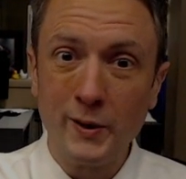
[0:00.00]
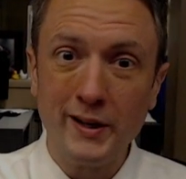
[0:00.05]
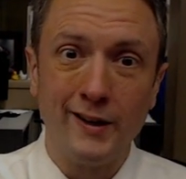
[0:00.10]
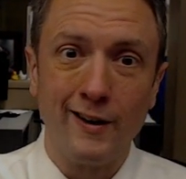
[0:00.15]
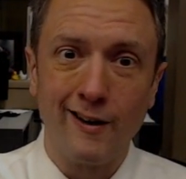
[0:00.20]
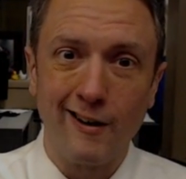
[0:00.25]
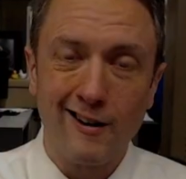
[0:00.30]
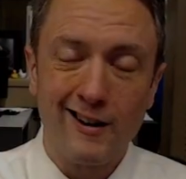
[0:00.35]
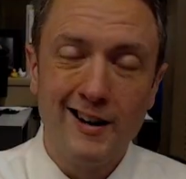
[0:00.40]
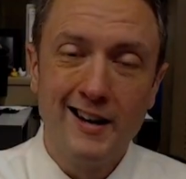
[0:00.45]

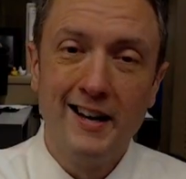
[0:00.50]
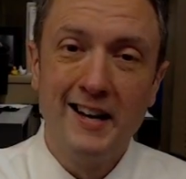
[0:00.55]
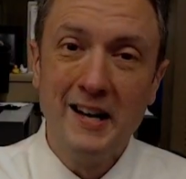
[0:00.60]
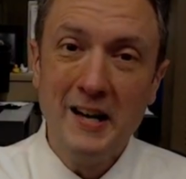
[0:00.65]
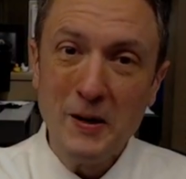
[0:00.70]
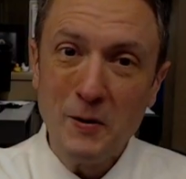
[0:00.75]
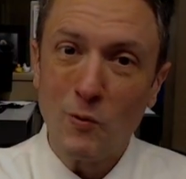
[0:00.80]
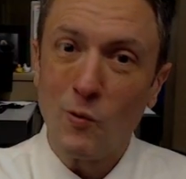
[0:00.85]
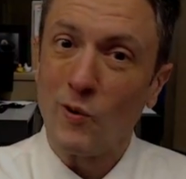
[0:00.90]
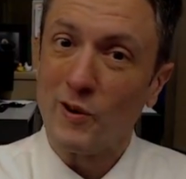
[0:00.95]
are,
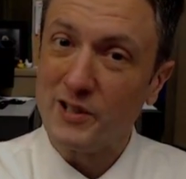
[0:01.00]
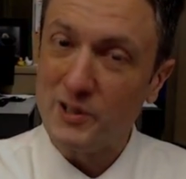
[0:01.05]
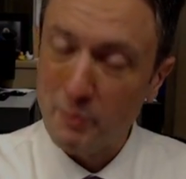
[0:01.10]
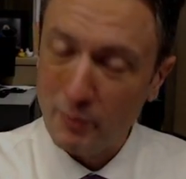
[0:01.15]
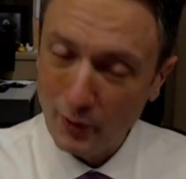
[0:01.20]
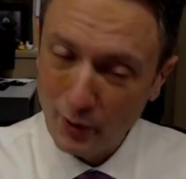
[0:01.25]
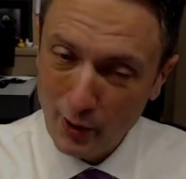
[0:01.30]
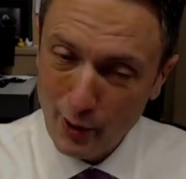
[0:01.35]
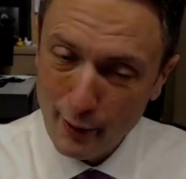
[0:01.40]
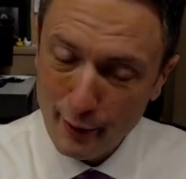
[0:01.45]
where it's
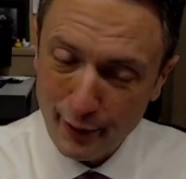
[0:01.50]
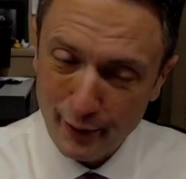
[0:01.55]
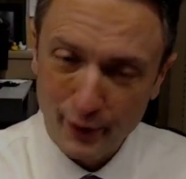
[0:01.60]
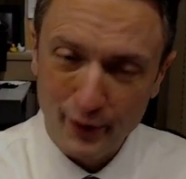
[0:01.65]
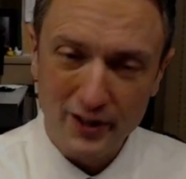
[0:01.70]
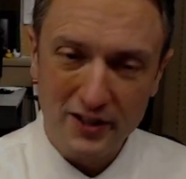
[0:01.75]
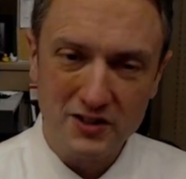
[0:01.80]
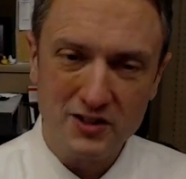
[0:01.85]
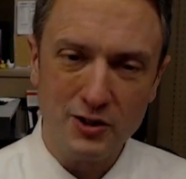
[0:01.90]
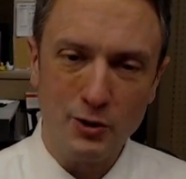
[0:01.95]
below
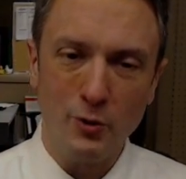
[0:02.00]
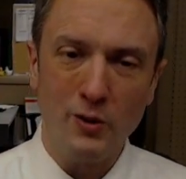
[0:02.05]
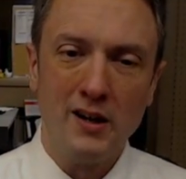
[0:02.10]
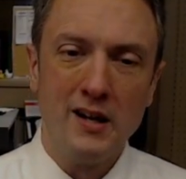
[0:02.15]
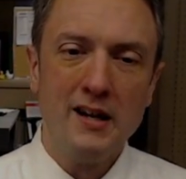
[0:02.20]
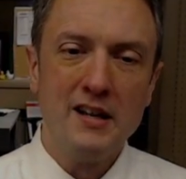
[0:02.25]
32.